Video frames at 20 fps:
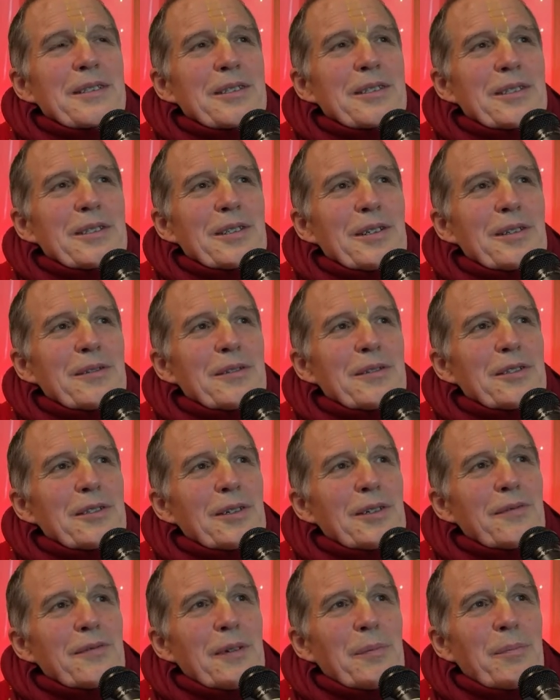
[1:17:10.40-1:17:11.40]
Should,
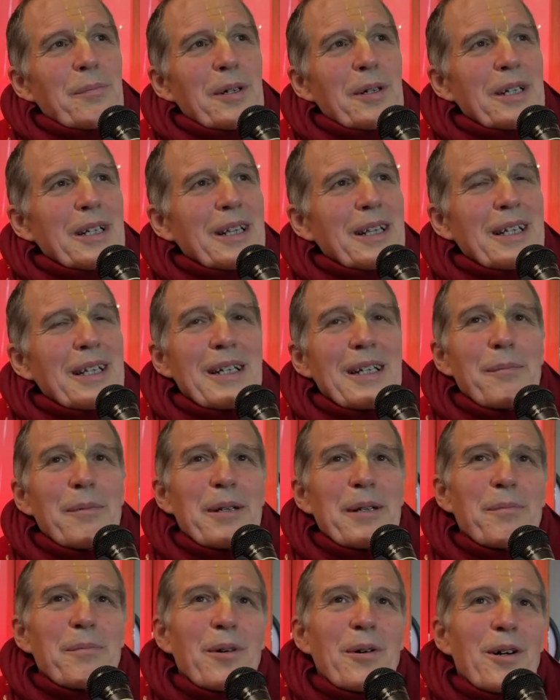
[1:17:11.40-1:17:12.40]
should we put a little bit
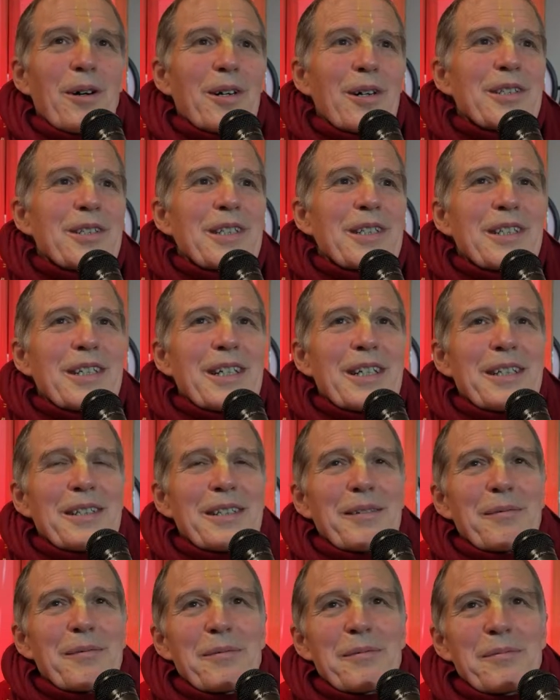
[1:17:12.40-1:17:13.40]
more oxygen?
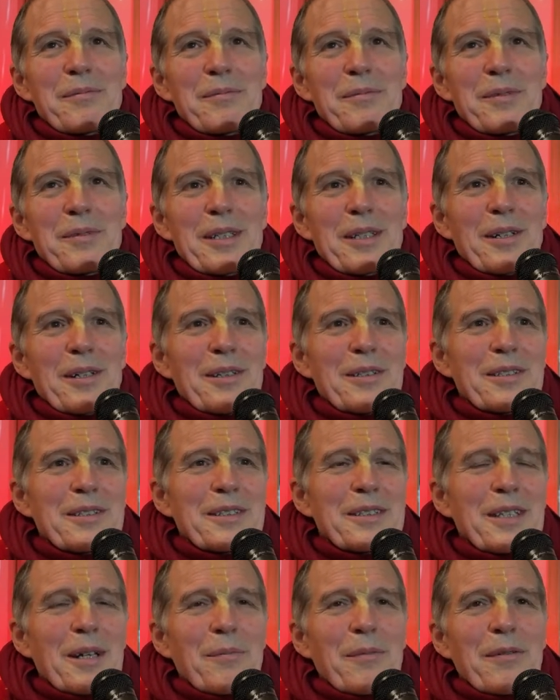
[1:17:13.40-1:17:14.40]
Yes. Because
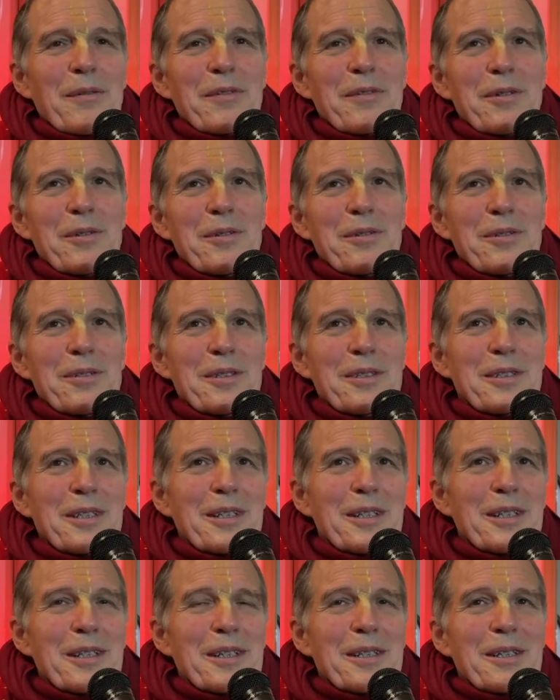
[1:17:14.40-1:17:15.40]
some of you
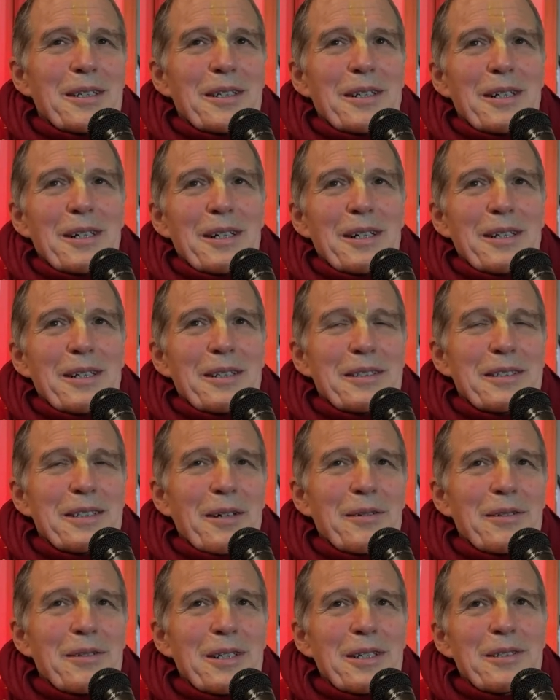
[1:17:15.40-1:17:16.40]
uh, uh,
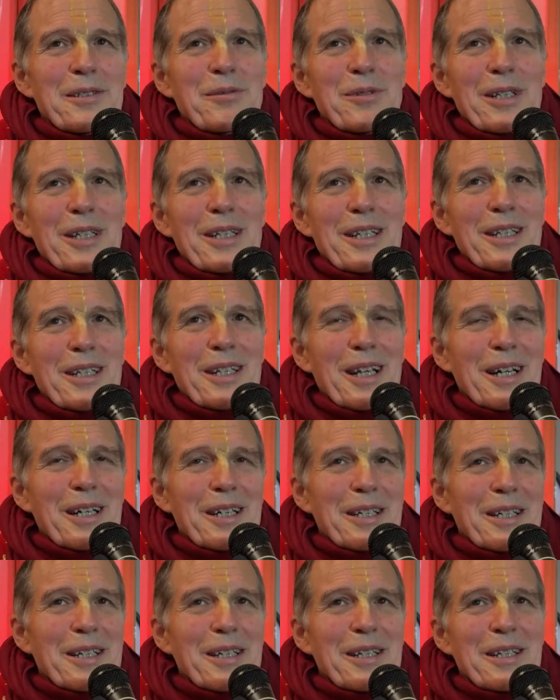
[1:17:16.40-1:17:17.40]
sounded really
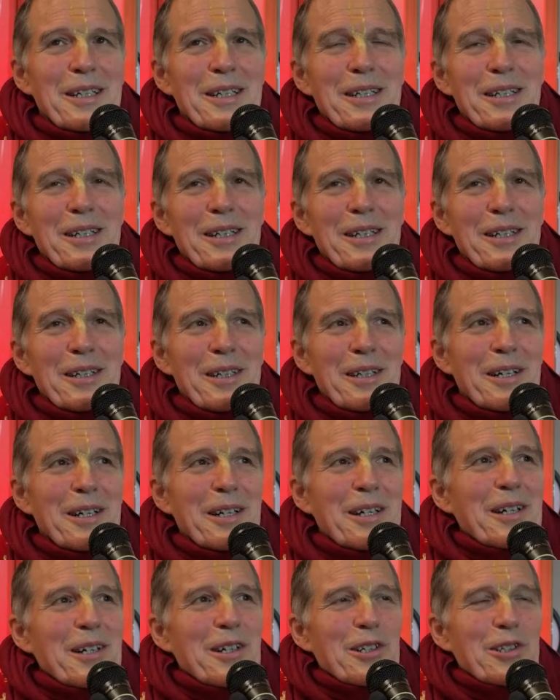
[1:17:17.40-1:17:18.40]
like uh,
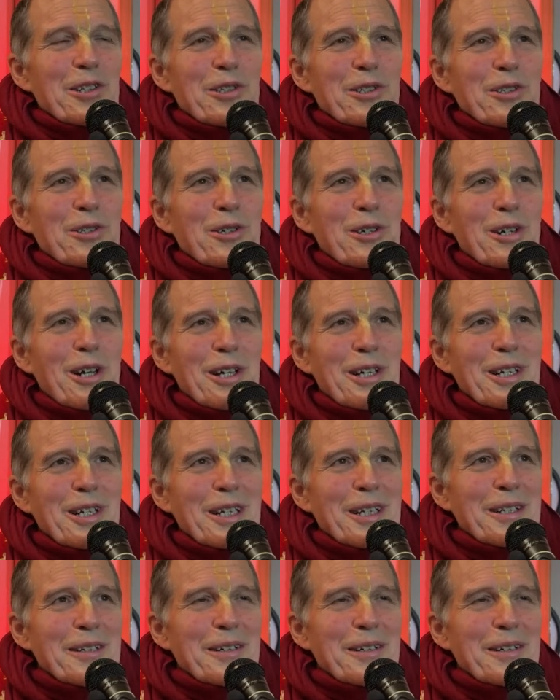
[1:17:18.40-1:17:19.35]
struggling